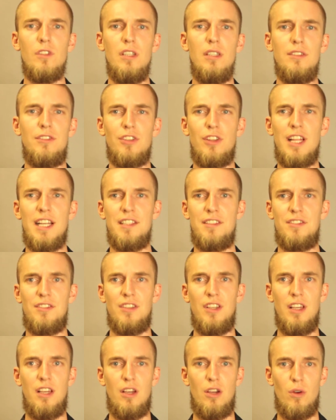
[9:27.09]
And so
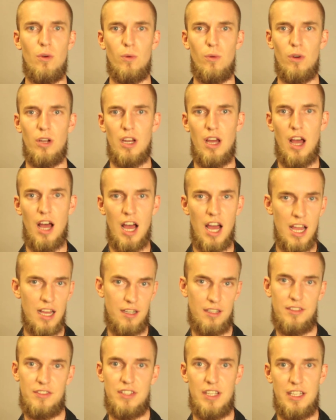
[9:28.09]
that's what I
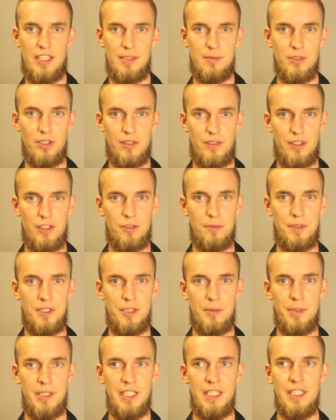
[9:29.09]
understand hypnotherapy
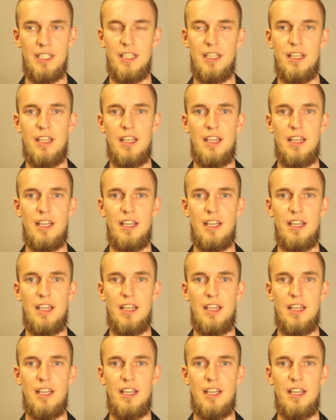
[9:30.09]
to be.